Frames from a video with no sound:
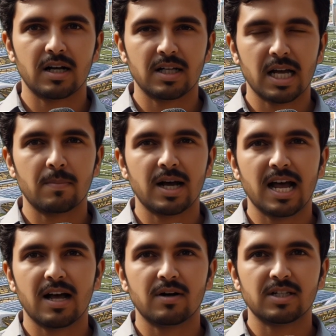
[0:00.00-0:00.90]
Keep an
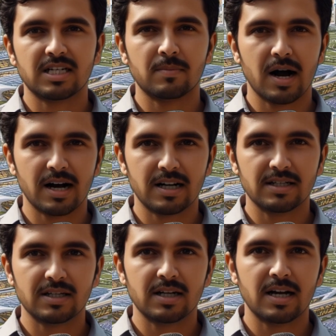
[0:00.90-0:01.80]
eye on these
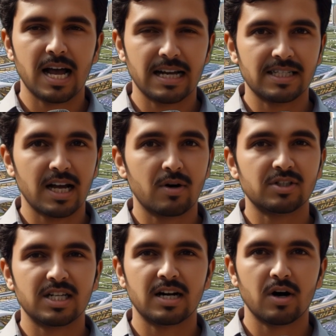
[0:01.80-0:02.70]
markets as they could
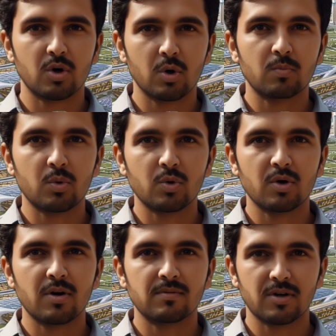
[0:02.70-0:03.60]
set a good mood
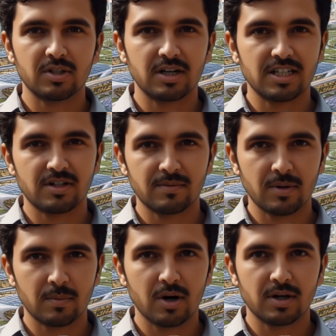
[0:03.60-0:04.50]
for the rest of the
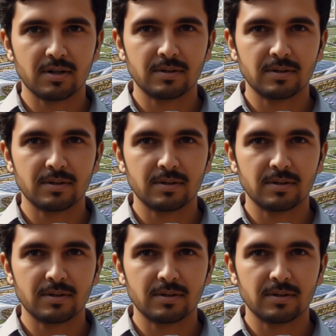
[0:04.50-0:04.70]
world.